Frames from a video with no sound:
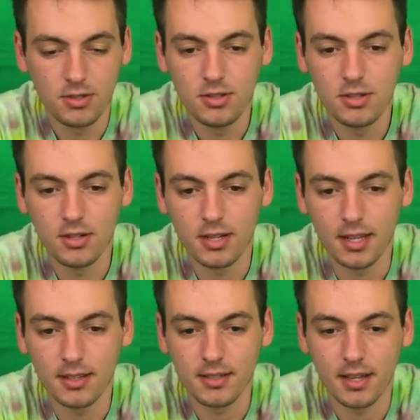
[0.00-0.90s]
shouldn't take
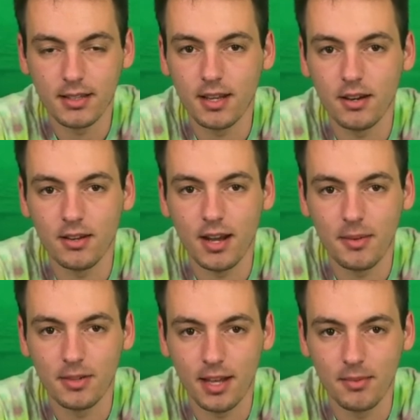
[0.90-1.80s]
the snakes out of their
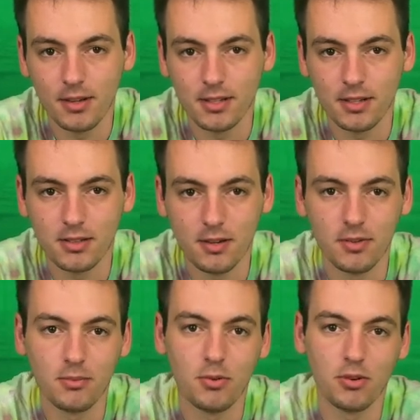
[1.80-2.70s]
habitat because they serve an
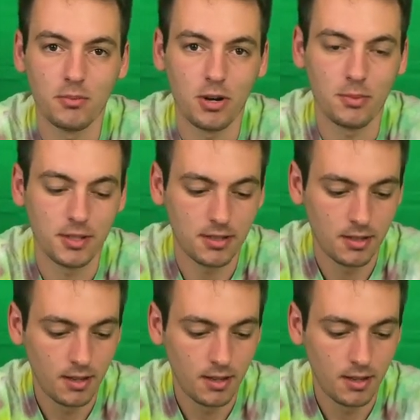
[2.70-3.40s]
important purpose.